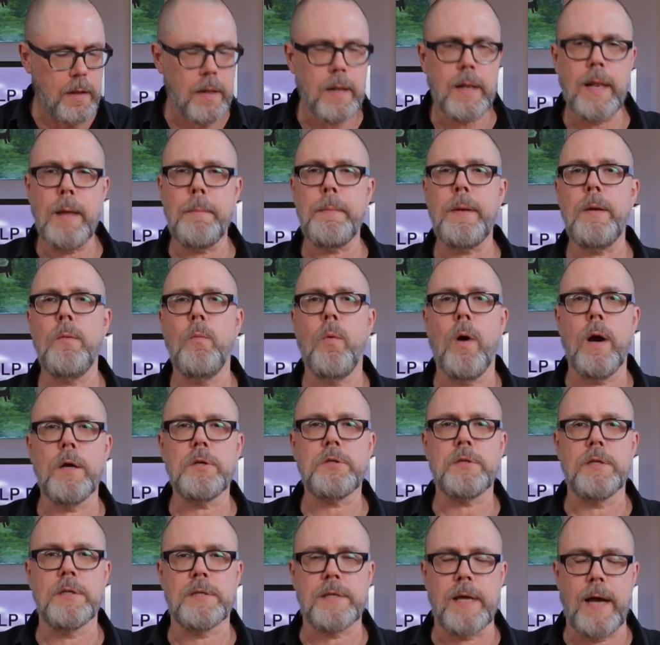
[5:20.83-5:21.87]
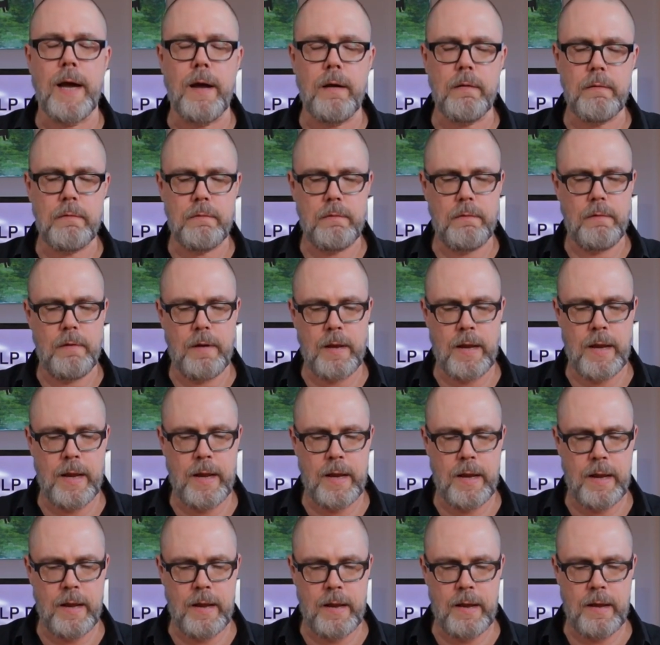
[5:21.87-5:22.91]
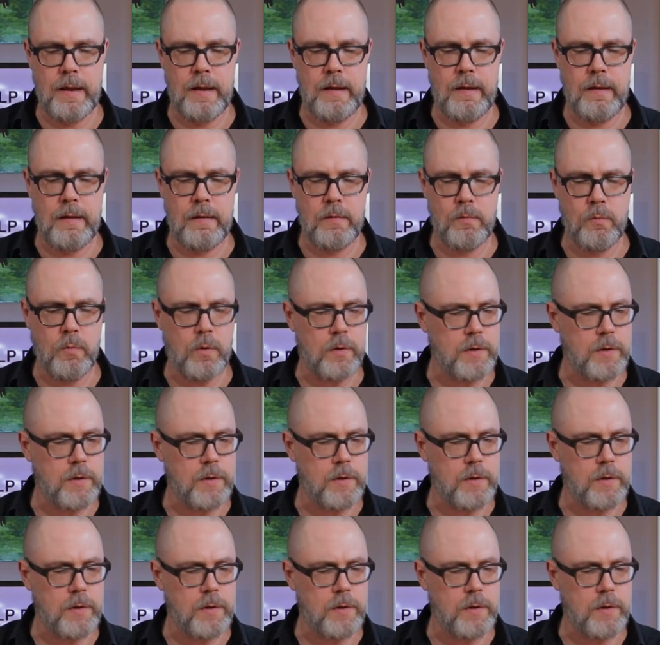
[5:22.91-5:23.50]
let me wash this out and